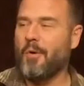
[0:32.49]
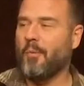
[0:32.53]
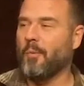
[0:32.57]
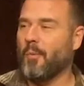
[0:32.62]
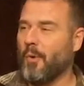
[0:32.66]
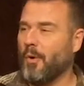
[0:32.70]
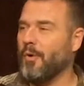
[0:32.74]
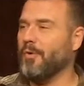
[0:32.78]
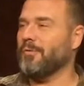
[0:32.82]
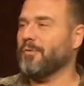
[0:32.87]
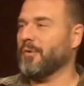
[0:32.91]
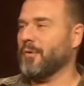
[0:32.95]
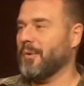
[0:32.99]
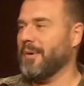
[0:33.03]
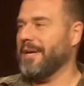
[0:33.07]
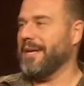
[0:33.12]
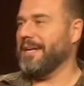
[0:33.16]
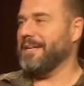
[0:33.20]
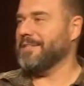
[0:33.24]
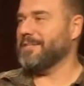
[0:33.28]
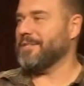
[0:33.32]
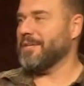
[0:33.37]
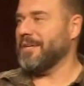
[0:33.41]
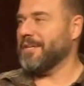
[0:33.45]

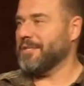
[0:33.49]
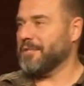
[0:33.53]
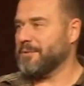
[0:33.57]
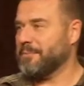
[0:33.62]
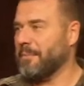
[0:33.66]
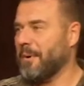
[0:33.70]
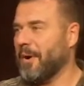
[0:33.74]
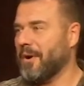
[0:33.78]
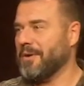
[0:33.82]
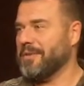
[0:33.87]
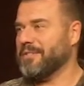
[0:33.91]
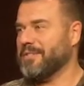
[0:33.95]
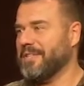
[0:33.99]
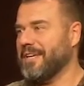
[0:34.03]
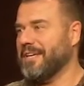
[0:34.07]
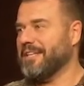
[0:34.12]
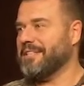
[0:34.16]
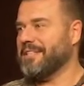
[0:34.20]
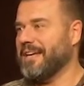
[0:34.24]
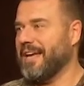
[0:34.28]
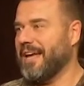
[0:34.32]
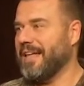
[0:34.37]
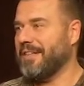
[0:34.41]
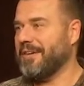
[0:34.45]
Wolverines and Spartans get
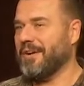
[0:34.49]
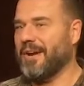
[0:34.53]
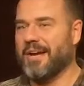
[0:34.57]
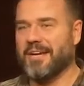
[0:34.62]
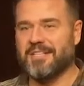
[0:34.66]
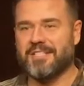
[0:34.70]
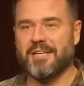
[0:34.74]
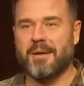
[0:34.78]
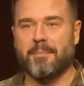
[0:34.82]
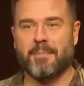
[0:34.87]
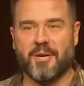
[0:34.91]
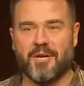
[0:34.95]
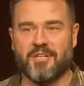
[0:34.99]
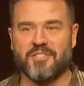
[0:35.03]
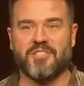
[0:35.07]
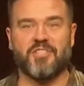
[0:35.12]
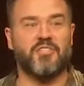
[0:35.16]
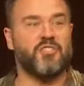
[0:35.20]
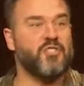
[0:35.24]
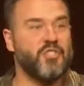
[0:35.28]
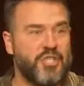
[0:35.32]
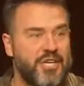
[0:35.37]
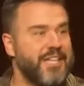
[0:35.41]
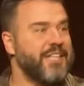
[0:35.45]
together except because
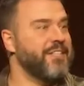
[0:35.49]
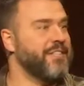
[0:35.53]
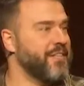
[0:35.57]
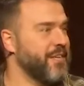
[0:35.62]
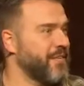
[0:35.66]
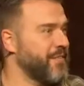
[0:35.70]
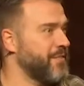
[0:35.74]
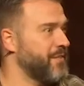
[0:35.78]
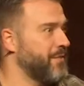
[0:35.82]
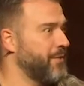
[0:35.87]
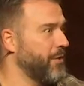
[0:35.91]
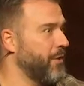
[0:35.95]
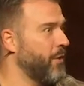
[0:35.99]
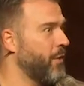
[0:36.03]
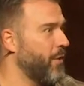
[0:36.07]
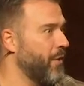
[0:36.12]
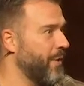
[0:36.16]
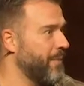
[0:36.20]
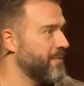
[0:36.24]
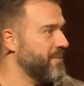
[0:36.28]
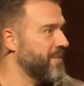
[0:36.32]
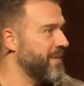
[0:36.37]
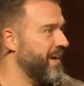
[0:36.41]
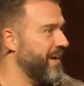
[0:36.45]
of Jesus? You know what
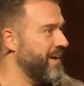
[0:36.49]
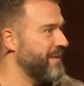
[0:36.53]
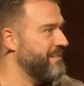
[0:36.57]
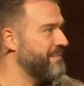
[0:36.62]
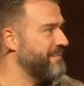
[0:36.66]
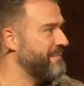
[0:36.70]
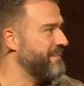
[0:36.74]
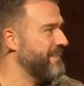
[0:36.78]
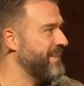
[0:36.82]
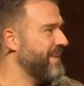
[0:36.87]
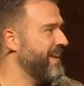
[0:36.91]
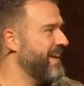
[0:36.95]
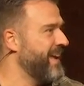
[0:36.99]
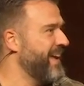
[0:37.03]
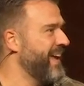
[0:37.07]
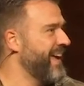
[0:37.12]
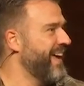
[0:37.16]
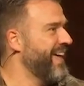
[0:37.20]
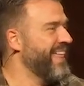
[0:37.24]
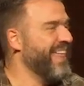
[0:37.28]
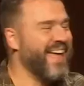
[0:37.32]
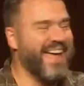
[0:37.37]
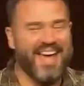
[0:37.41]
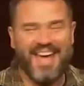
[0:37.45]
I'm saying?
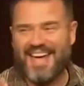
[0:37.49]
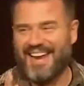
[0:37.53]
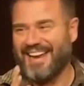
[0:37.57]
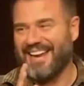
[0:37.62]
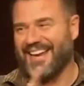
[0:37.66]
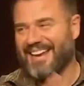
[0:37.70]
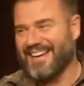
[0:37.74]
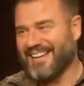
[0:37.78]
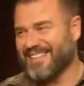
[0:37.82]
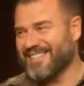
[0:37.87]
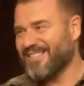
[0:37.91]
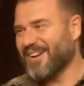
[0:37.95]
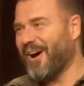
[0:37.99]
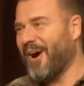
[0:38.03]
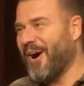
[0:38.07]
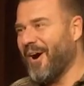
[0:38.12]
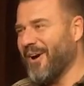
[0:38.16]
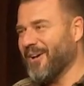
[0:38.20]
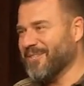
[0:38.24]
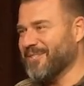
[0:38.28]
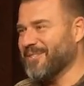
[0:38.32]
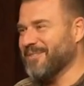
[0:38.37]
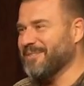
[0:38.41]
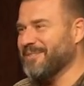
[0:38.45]
That is
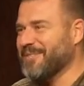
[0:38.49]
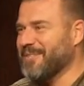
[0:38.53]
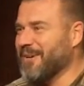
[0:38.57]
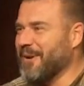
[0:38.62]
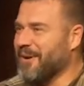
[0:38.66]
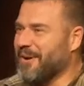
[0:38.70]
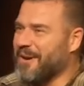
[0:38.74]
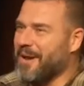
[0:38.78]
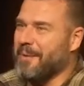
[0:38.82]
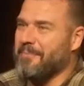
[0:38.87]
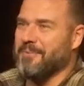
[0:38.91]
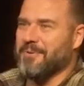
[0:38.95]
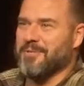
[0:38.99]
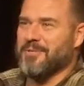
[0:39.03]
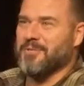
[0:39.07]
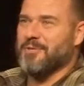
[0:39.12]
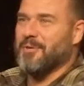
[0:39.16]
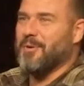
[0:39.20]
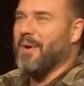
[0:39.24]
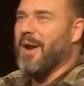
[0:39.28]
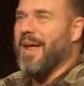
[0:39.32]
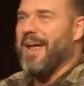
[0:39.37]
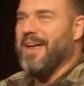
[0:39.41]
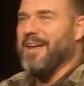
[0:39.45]
awesome. So a couple
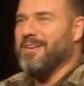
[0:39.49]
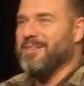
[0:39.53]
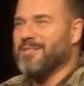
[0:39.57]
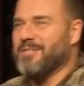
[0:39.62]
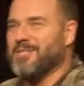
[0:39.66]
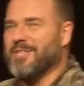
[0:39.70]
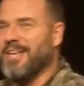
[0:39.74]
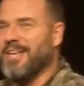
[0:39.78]
strange